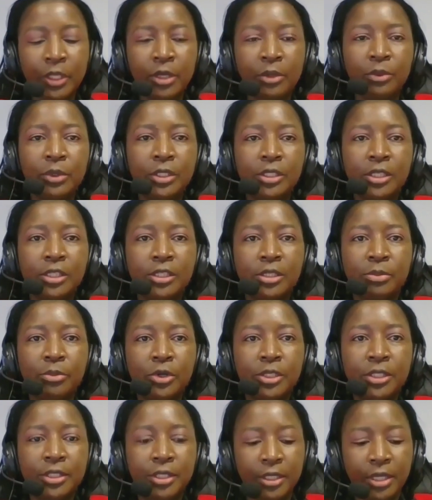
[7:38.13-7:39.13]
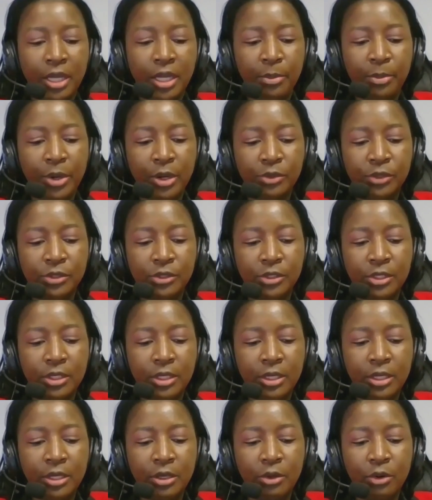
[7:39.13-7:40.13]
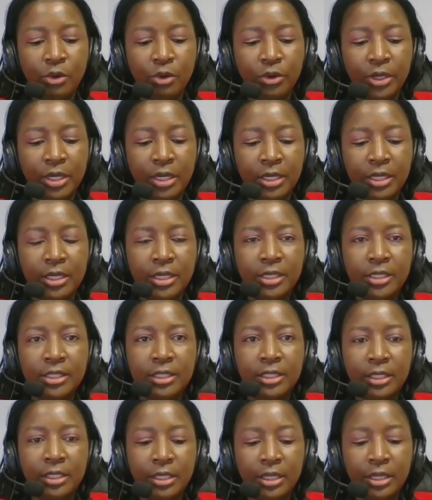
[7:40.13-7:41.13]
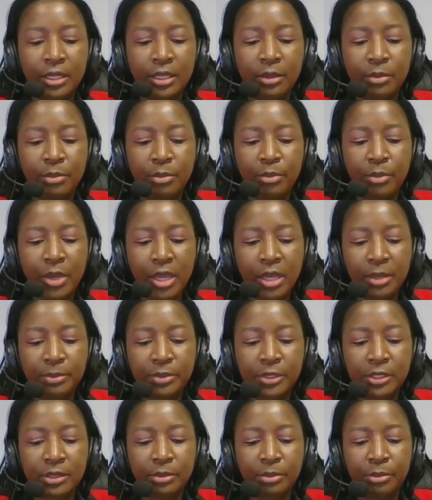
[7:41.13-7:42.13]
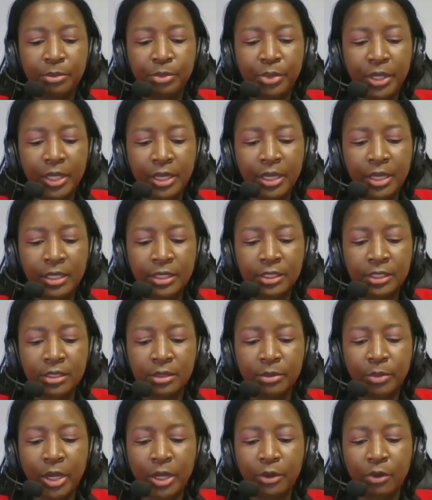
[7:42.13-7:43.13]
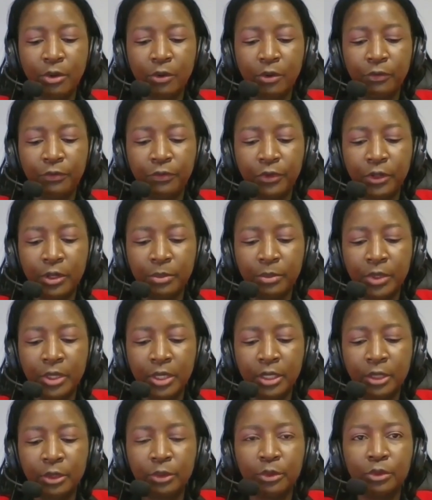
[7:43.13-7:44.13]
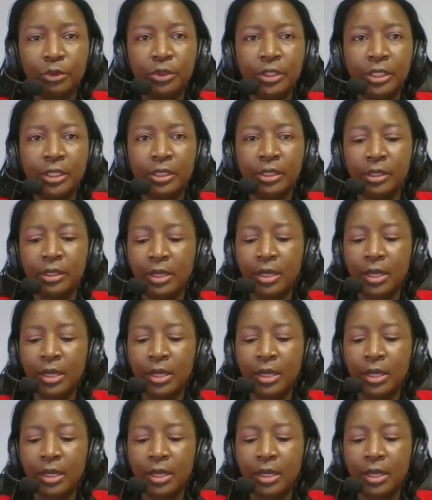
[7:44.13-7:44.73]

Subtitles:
which is mostly about the oral history, maps, plans, microfilm, including